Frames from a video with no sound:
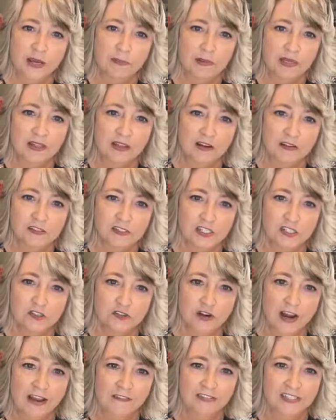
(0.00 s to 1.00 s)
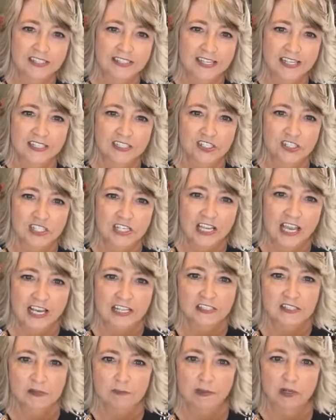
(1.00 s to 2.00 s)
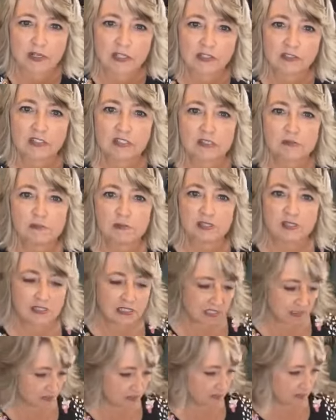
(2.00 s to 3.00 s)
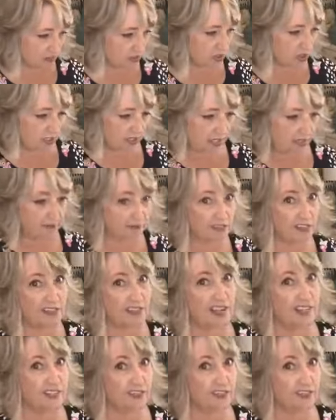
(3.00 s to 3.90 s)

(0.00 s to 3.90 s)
Debbie Larson Travis says she has the Merry Christmas stencil and she loves it.